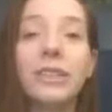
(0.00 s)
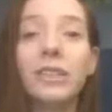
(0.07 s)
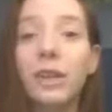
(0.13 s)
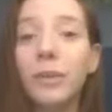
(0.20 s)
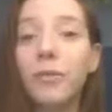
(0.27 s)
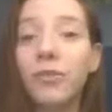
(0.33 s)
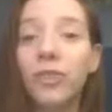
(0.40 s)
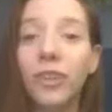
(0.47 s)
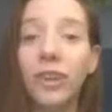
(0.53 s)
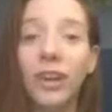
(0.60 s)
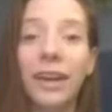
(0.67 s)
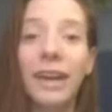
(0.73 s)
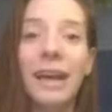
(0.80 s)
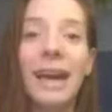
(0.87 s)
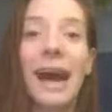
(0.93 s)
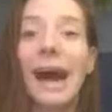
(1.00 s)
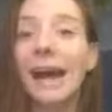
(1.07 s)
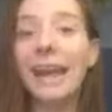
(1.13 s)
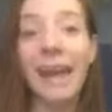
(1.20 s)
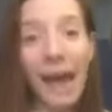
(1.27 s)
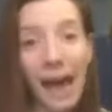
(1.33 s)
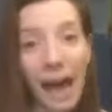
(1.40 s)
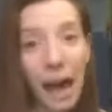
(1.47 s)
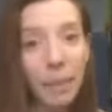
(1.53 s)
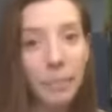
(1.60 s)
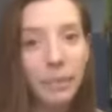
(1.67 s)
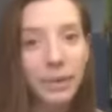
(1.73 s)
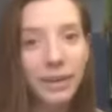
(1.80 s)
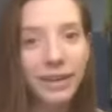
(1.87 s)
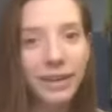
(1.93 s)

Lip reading: term for a cap.